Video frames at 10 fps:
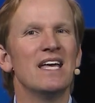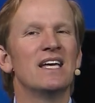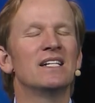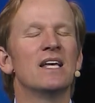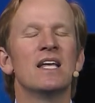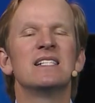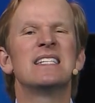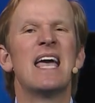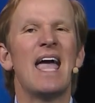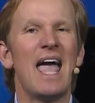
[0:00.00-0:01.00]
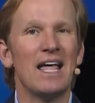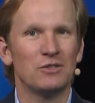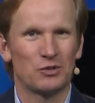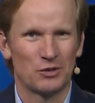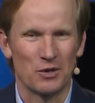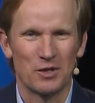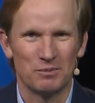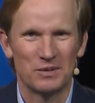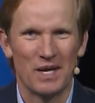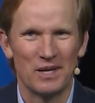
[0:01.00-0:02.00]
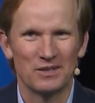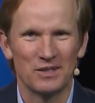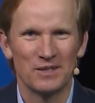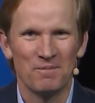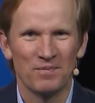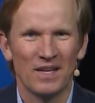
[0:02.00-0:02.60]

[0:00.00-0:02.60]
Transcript: in, intense circumstances.